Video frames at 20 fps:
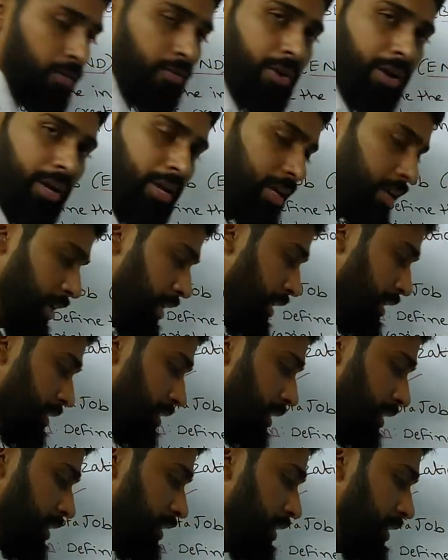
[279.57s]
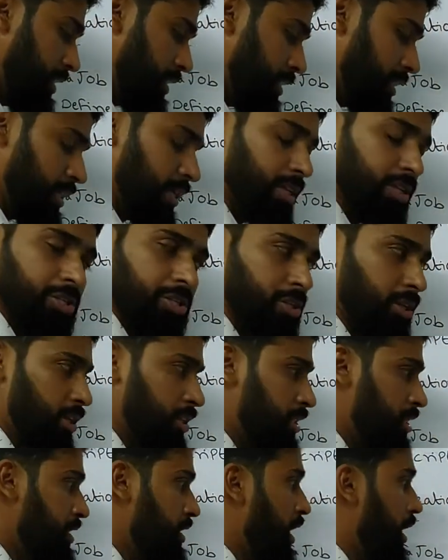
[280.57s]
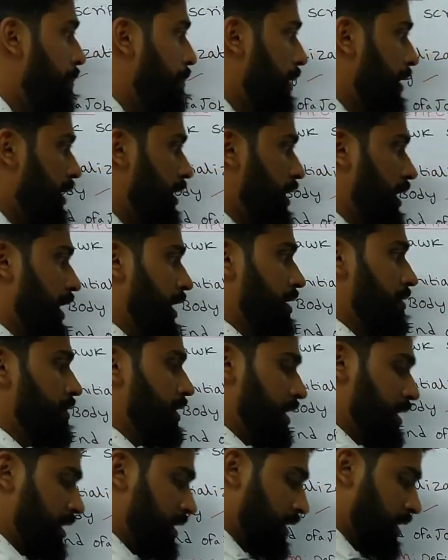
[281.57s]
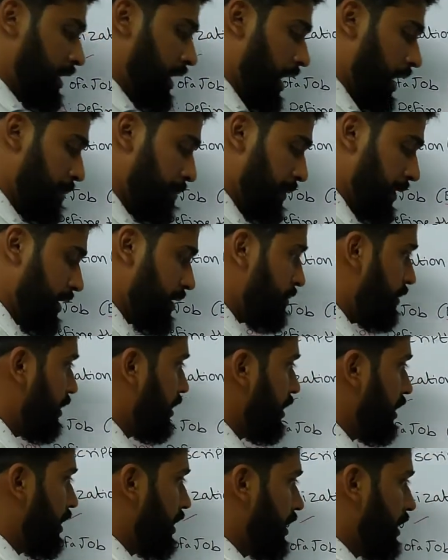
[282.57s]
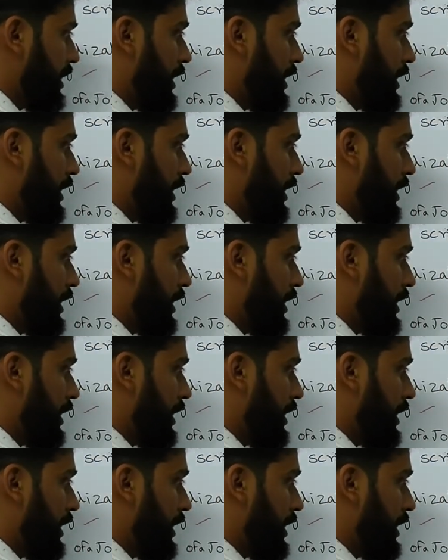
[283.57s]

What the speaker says: Why? So this instruction is applied on line 1 and print body.